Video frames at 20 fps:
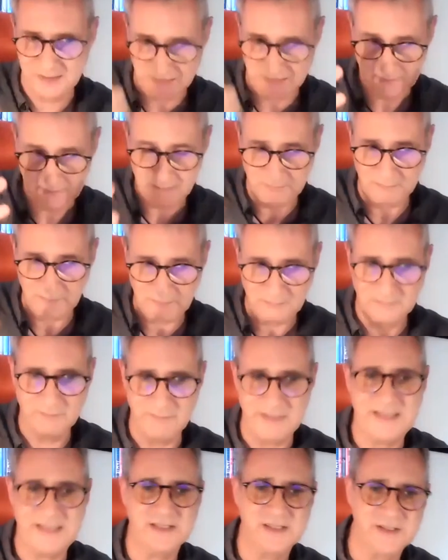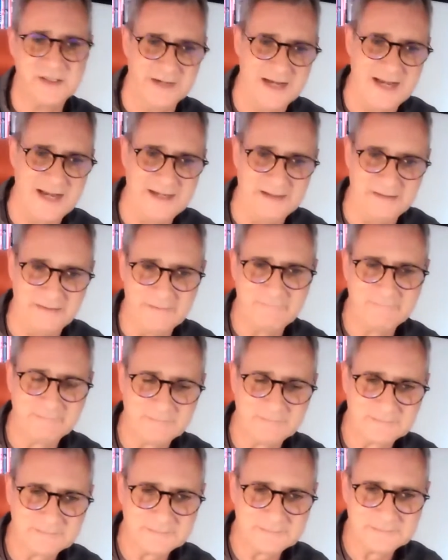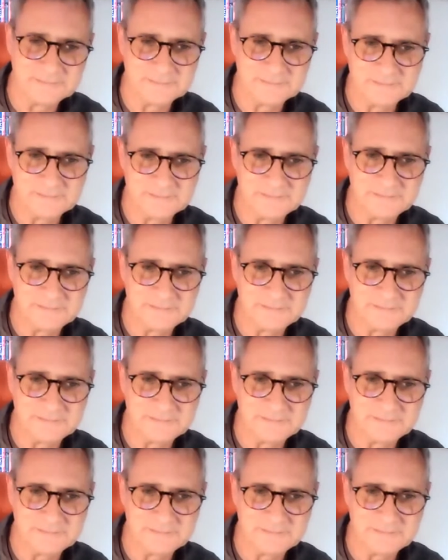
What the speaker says: a means to an end.